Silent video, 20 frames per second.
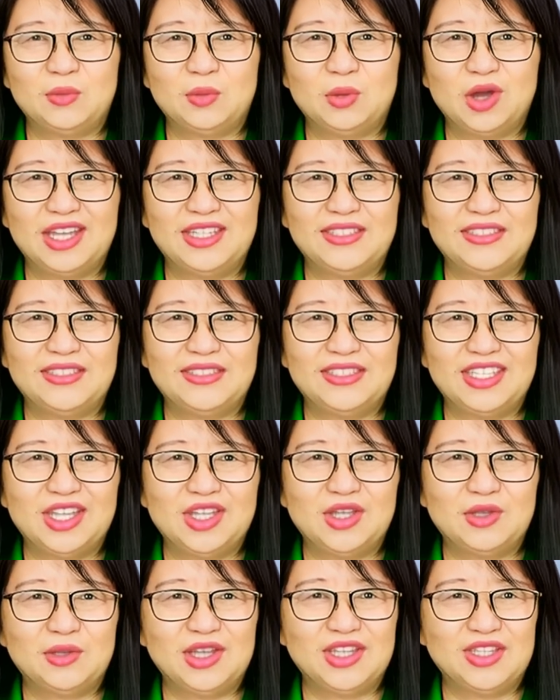Why is the
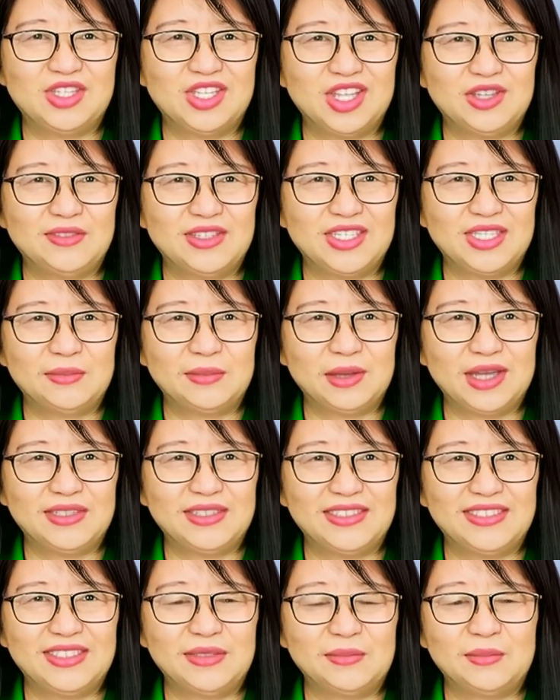Declaration of
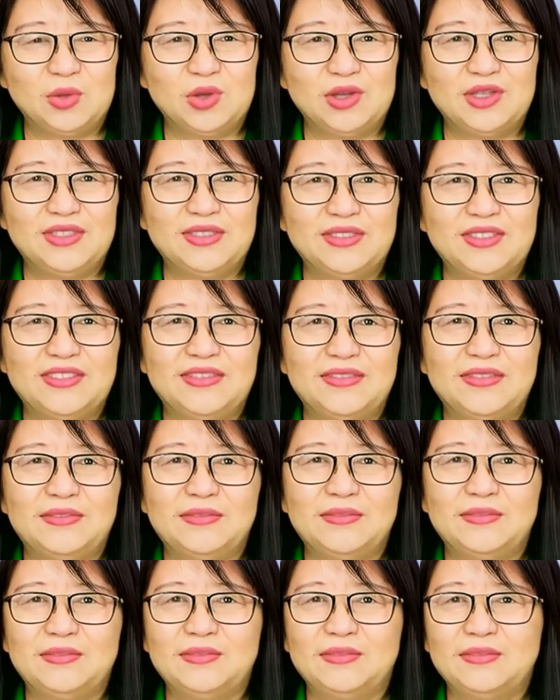Independence important?
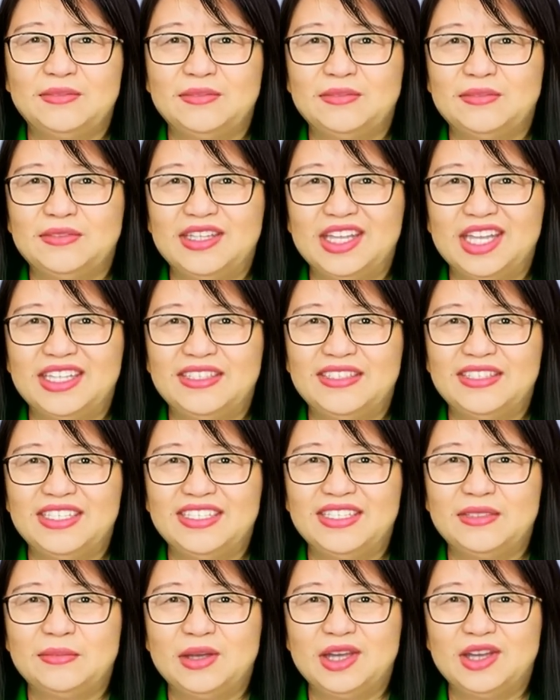It
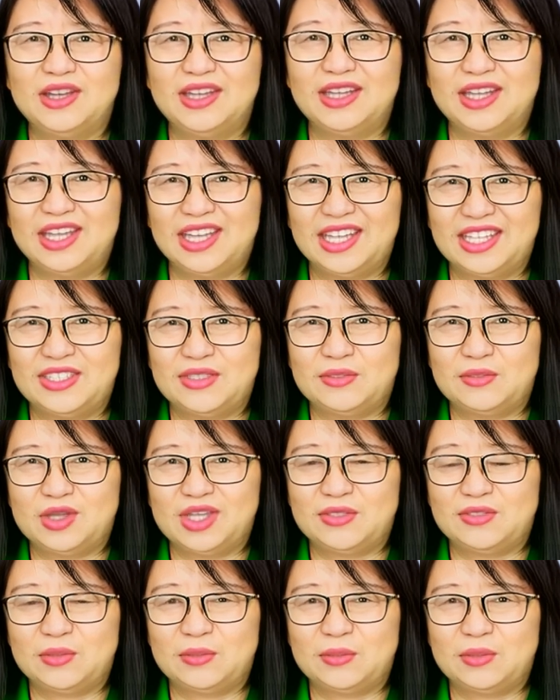says America is
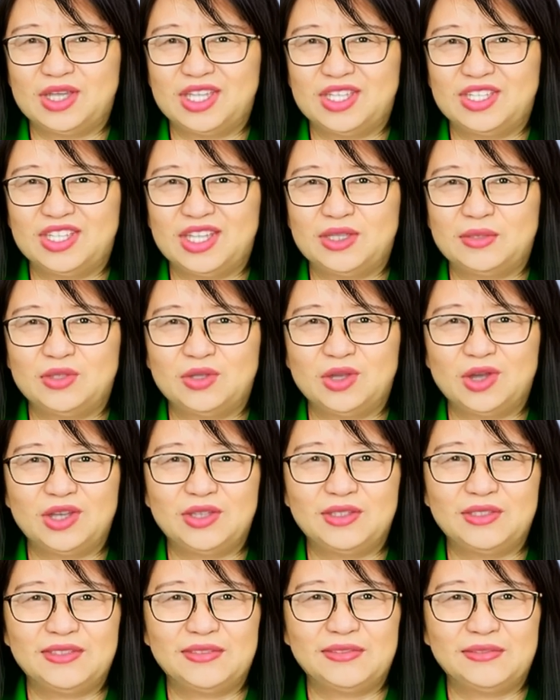free from British
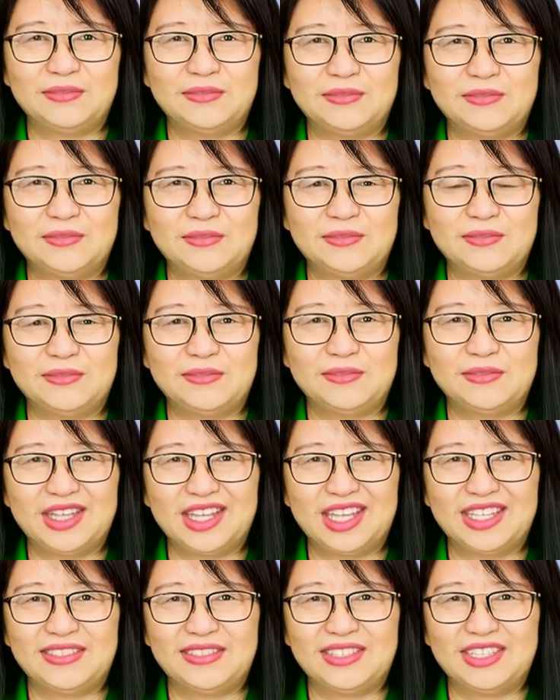control.
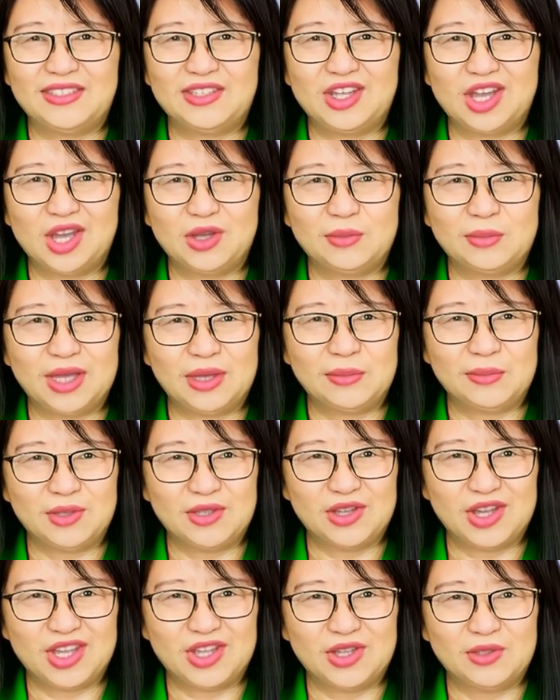It says all
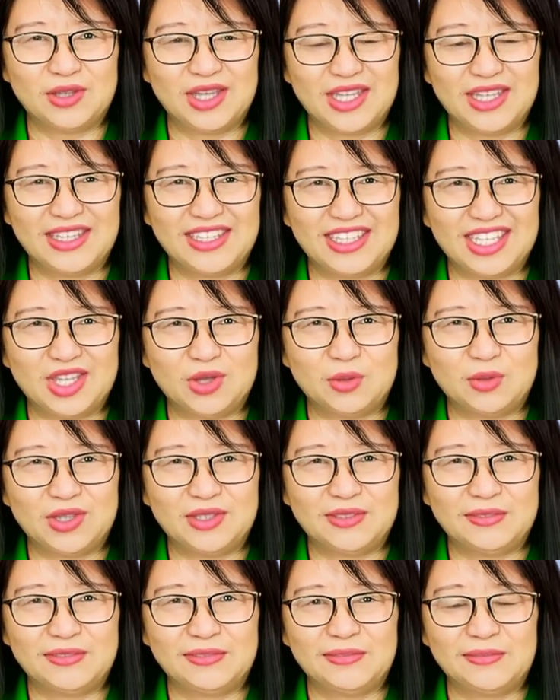people are created
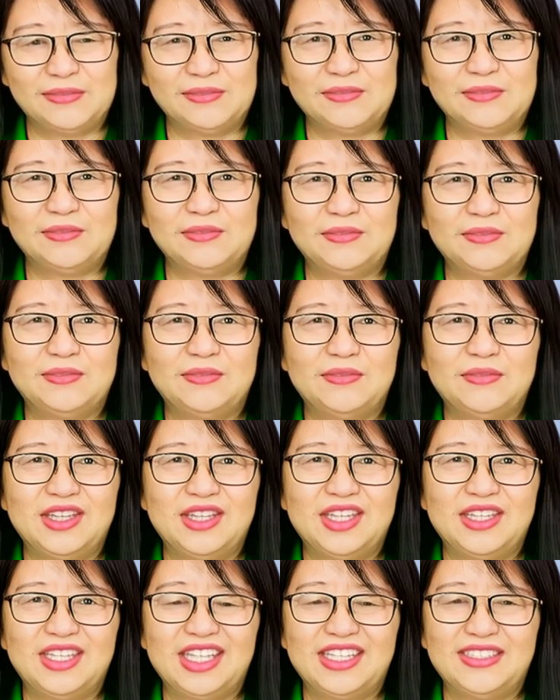equal.
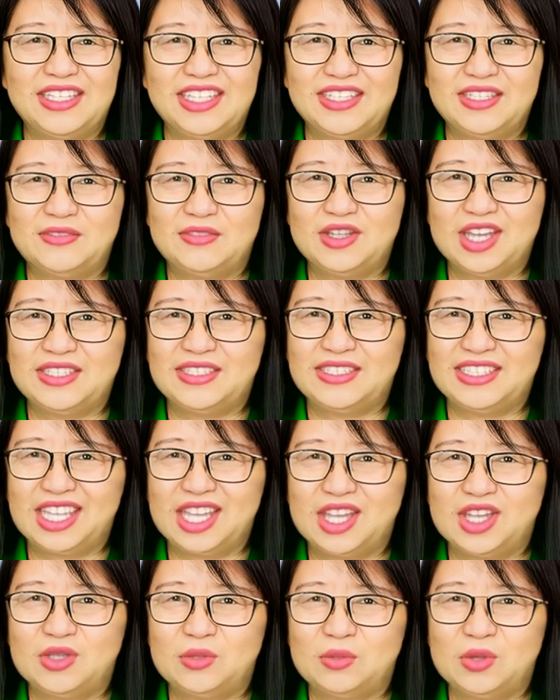It identifies
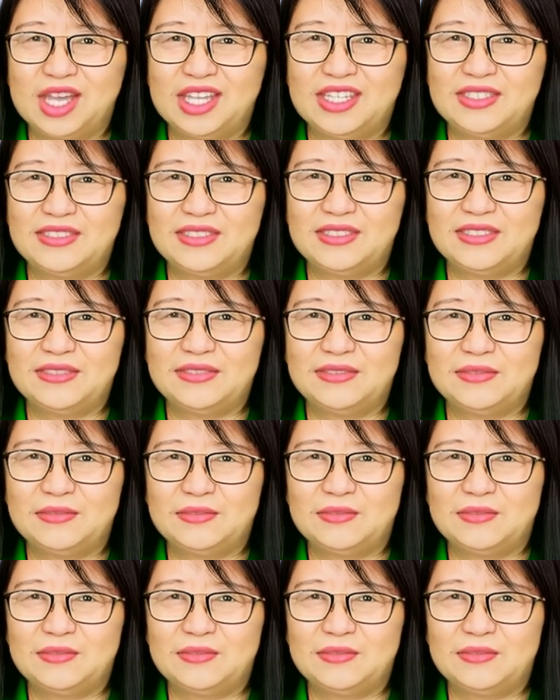inherent rights.